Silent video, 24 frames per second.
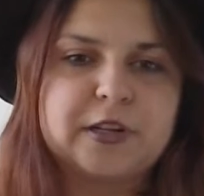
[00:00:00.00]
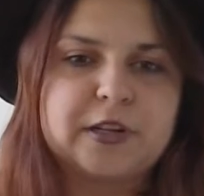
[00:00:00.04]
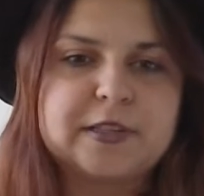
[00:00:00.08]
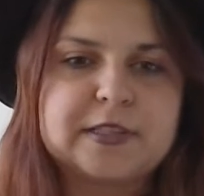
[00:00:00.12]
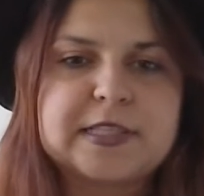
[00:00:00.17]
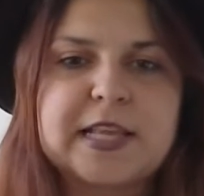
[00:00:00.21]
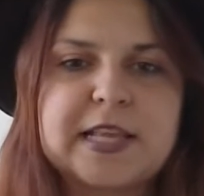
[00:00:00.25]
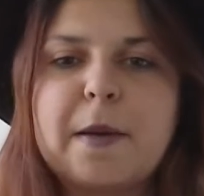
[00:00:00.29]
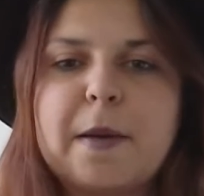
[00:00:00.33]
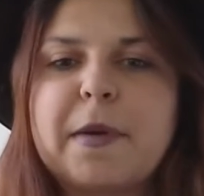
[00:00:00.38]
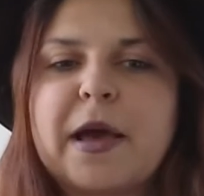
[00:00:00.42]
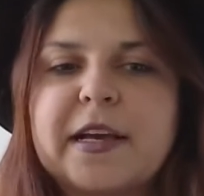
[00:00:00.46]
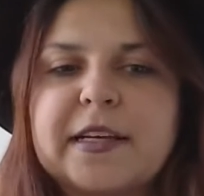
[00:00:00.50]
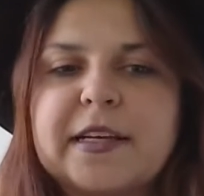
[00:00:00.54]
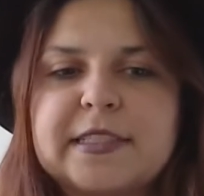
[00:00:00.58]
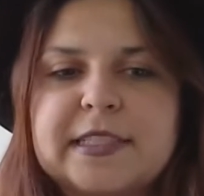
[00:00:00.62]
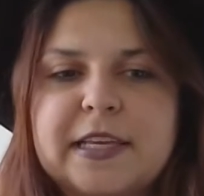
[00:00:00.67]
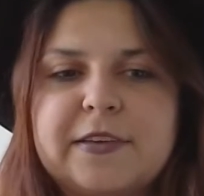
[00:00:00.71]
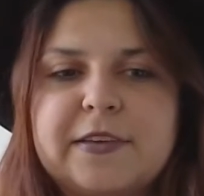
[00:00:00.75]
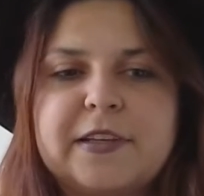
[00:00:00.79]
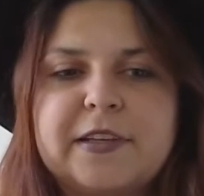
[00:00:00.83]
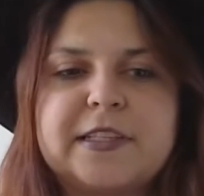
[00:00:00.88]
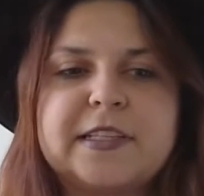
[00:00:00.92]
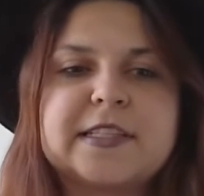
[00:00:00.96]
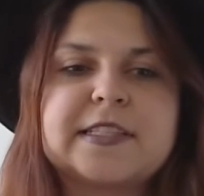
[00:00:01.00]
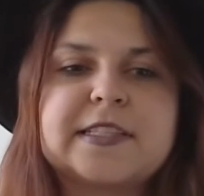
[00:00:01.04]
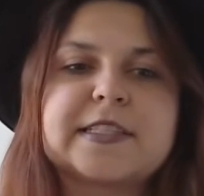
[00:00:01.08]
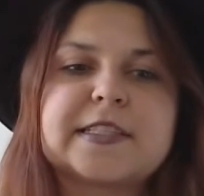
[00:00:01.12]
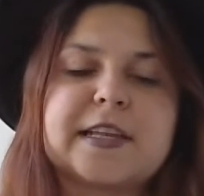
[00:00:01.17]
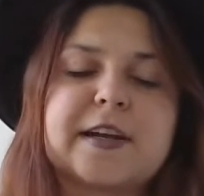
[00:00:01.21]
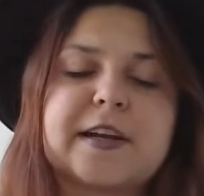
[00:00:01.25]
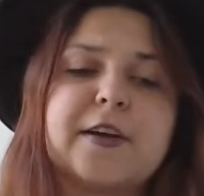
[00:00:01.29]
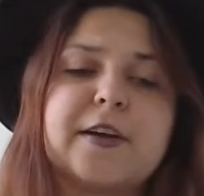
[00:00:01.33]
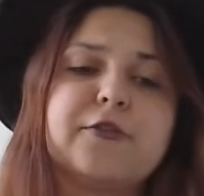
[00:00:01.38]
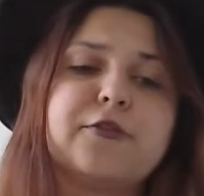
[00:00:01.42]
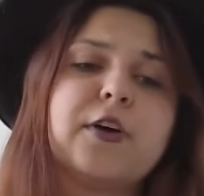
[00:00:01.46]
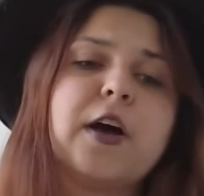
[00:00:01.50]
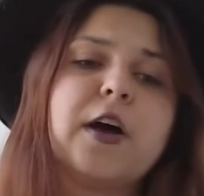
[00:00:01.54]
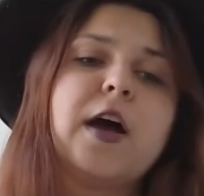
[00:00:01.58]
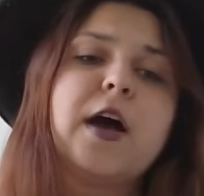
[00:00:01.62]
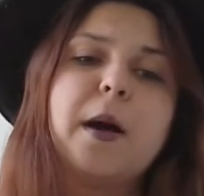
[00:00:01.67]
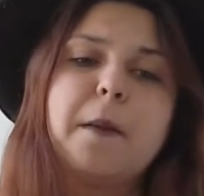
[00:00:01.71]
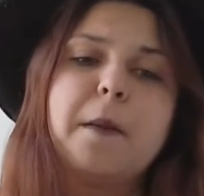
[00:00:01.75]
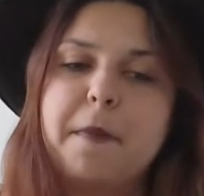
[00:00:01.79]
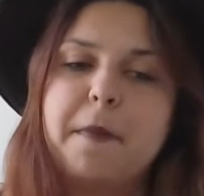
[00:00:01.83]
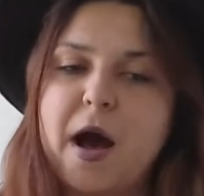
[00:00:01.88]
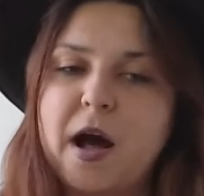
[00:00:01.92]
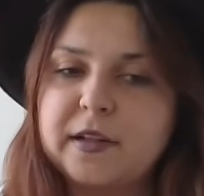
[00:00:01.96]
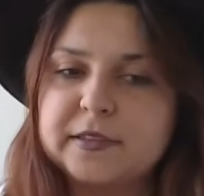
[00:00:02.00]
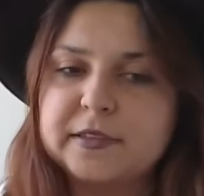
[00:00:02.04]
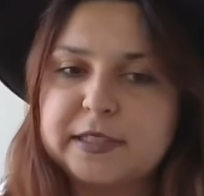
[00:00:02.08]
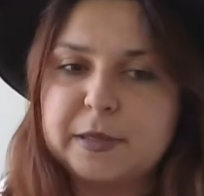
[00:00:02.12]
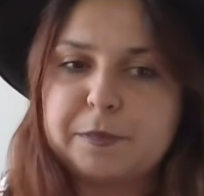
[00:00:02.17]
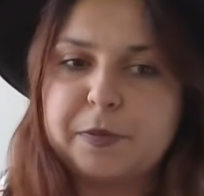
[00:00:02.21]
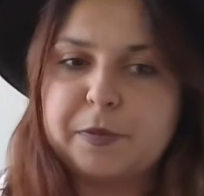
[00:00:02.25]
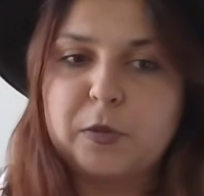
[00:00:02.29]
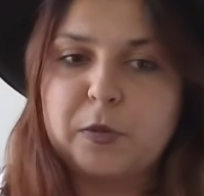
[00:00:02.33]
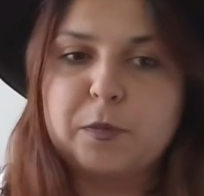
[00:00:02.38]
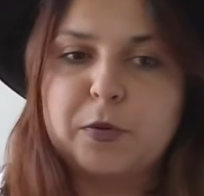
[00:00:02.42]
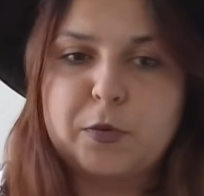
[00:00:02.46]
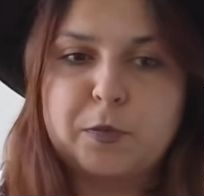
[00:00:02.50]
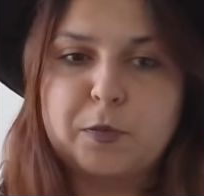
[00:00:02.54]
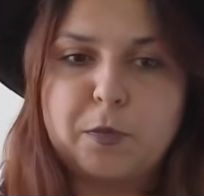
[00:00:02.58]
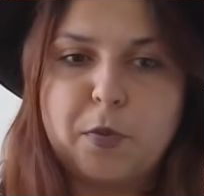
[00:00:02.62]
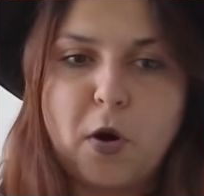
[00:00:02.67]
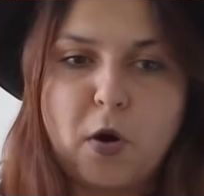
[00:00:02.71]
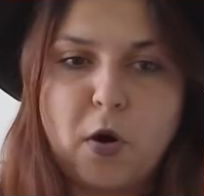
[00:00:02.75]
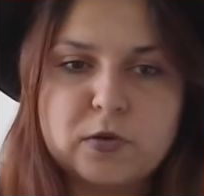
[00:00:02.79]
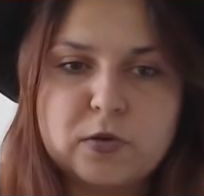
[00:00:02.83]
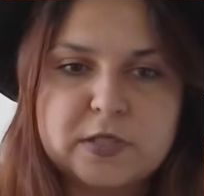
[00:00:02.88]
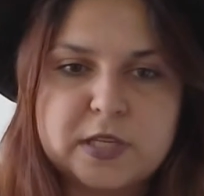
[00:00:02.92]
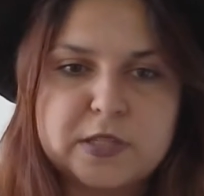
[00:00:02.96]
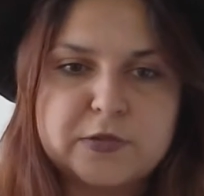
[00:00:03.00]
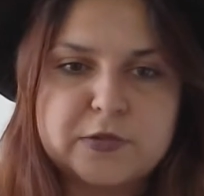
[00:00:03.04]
Some activities serve multiple purposes.